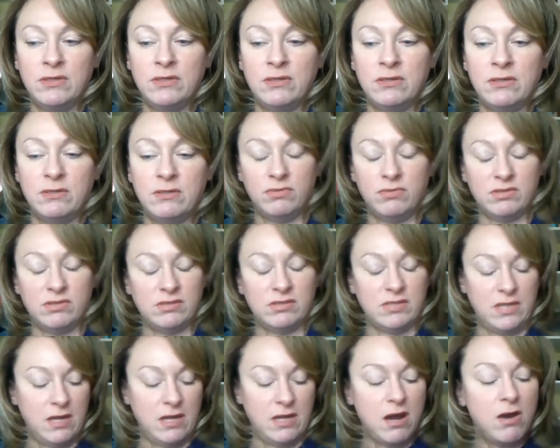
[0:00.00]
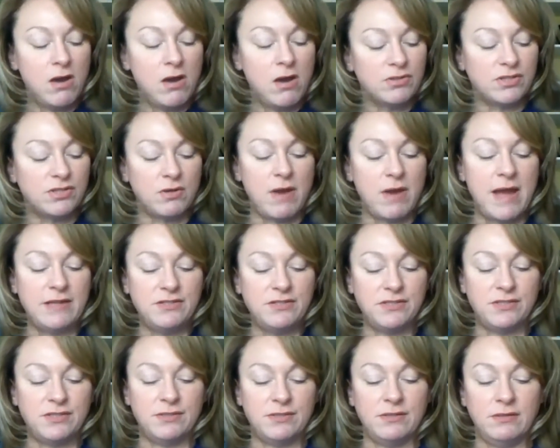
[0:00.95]
was like, oh, so I
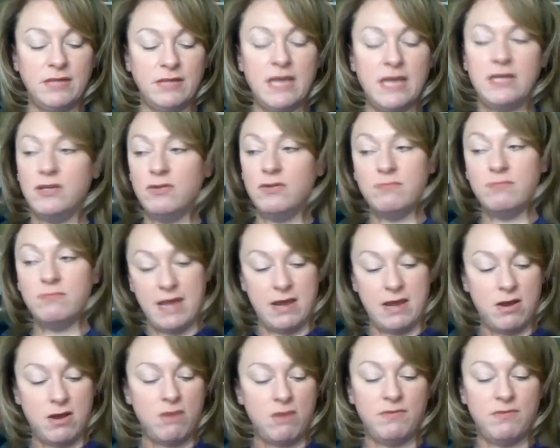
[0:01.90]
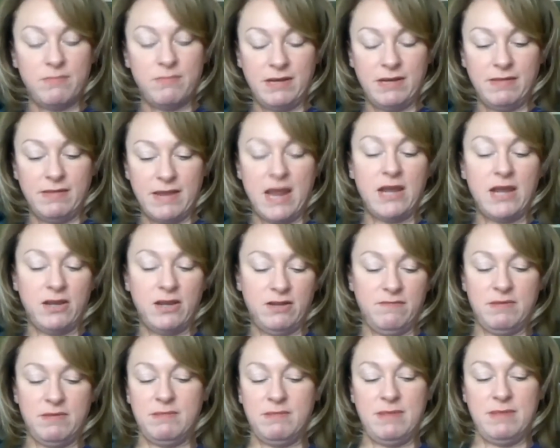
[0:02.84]
just let you make all the money that I could have
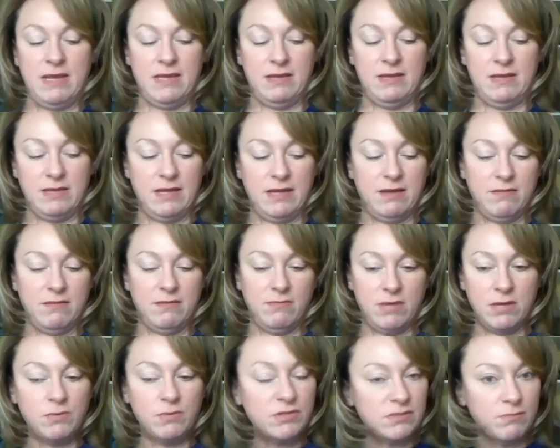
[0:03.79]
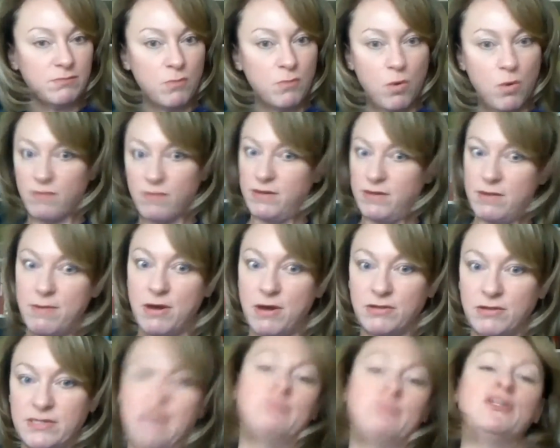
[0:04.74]
been making. Like it was more than a
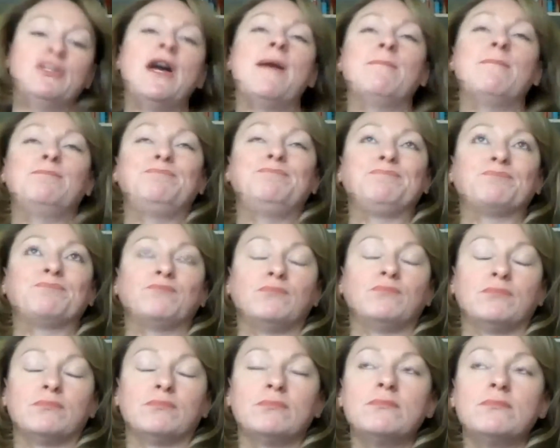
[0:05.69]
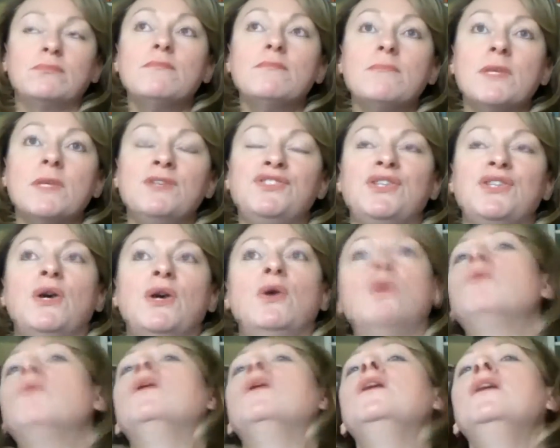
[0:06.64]
part-time job.
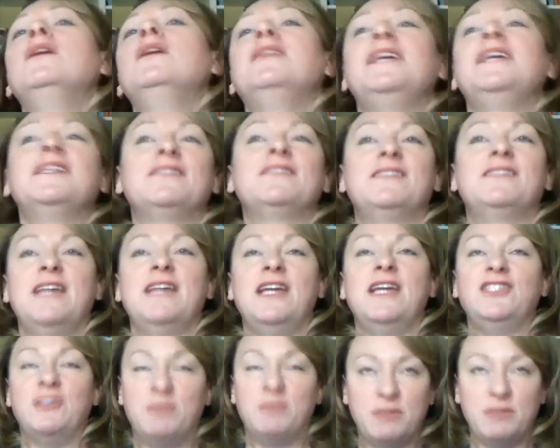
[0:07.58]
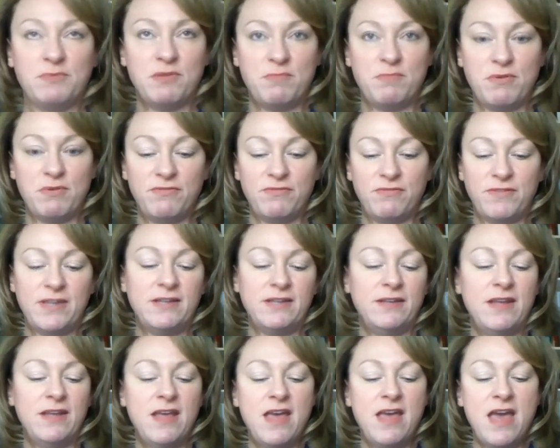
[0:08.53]
So needless to say, I jumped in with both feet,
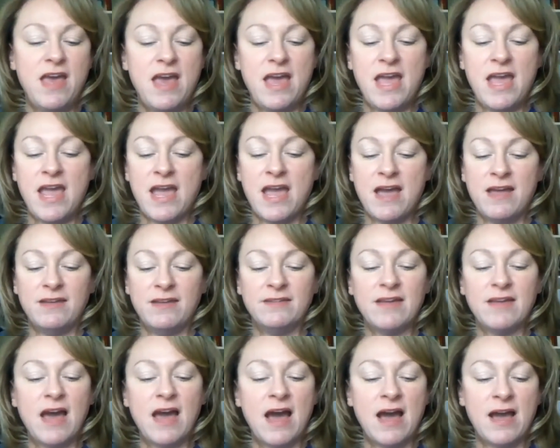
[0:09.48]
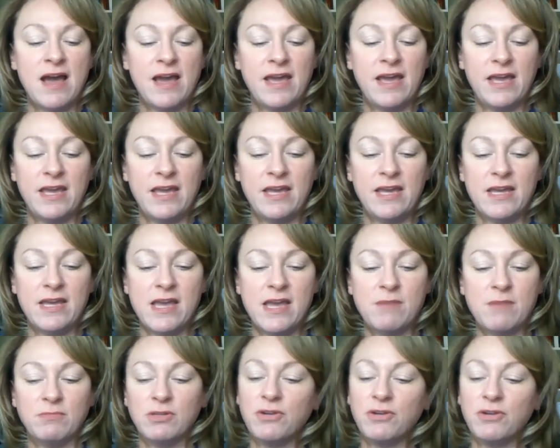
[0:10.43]
and I
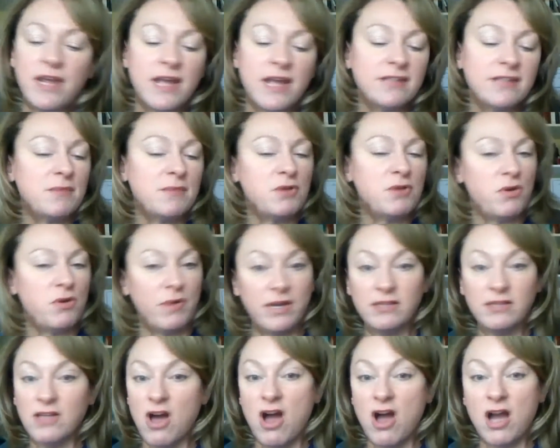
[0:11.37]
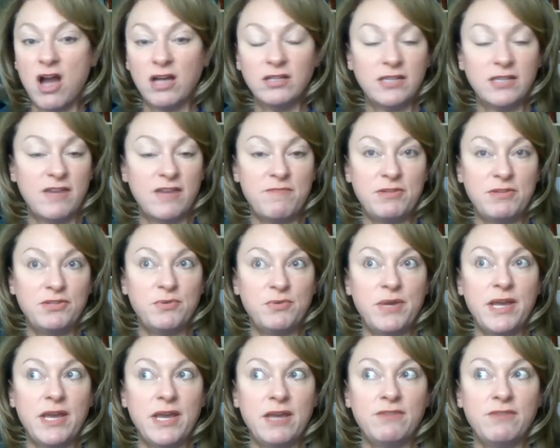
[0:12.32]
am learning as I'm going along. I've been
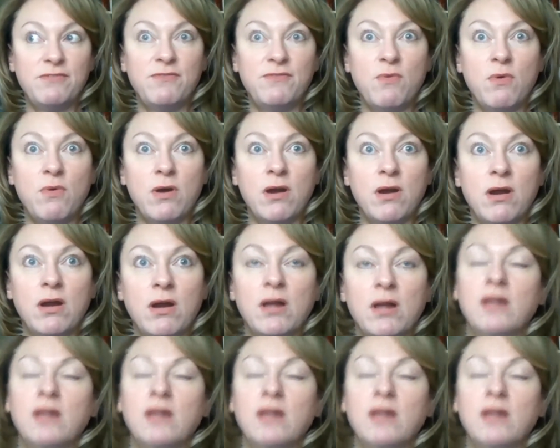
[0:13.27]
doing it for